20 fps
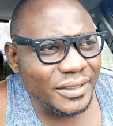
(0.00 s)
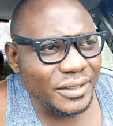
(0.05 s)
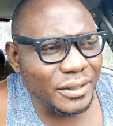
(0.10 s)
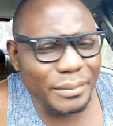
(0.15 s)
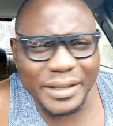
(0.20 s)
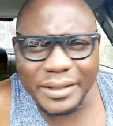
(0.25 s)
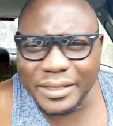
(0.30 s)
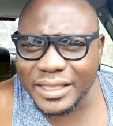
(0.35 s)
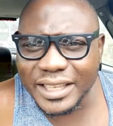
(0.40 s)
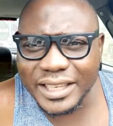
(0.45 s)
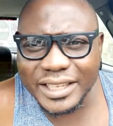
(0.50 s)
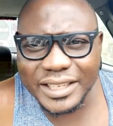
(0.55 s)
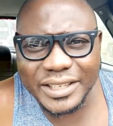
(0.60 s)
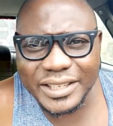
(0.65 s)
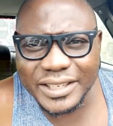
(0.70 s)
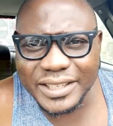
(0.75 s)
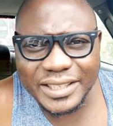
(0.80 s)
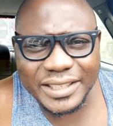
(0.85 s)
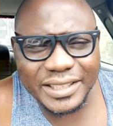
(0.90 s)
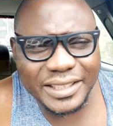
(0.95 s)
You may
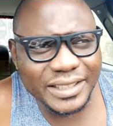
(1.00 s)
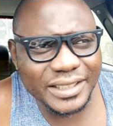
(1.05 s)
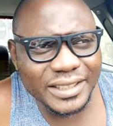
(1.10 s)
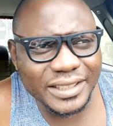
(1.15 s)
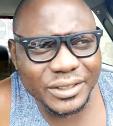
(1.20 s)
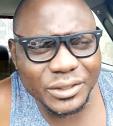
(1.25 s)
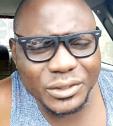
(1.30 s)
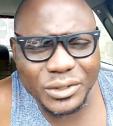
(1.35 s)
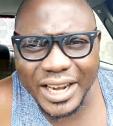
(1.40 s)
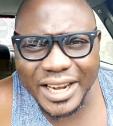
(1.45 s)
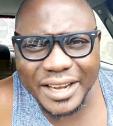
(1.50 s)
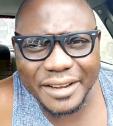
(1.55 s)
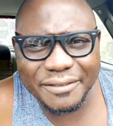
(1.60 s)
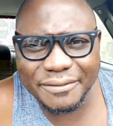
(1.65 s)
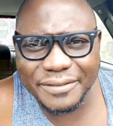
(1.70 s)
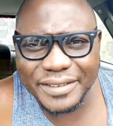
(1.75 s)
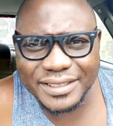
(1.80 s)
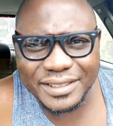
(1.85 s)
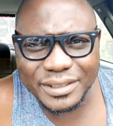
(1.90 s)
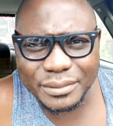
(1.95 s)
think you are
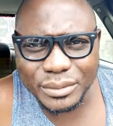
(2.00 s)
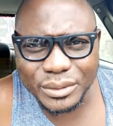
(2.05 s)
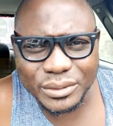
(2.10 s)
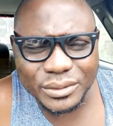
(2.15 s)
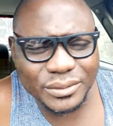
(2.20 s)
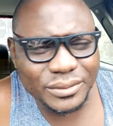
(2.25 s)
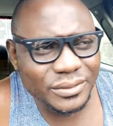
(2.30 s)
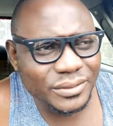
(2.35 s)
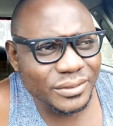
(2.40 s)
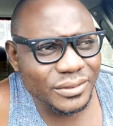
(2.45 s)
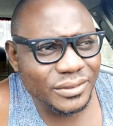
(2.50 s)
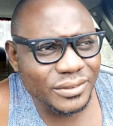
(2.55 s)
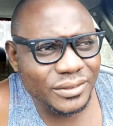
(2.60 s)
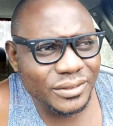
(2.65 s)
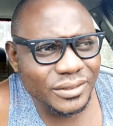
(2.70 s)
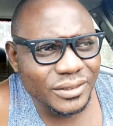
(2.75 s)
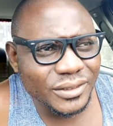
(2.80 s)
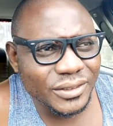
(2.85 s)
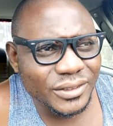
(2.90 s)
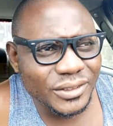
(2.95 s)
invisible.
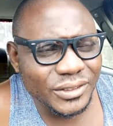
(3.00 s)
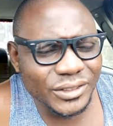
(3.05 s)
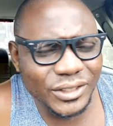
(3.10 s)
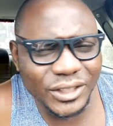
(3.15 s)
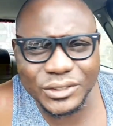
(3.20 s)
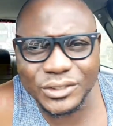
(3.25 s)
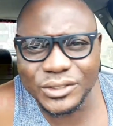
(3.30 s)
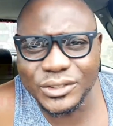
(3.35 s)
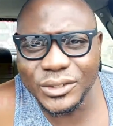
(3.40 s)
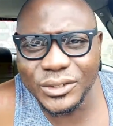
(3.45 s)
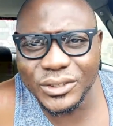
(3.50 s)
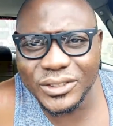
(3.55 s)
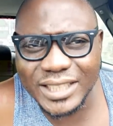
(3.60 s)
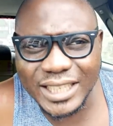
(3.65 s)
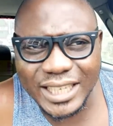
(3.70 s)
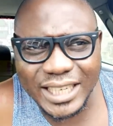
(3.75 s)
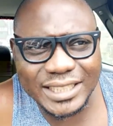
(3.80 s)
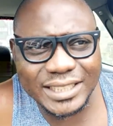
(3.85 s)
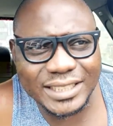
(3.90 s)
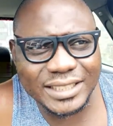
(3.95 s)
Just know
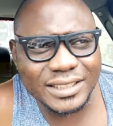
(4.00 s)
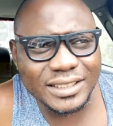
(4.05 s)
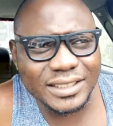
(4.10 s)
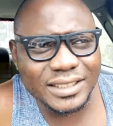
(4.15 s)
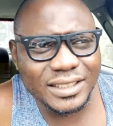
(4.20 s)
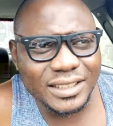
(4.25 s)
that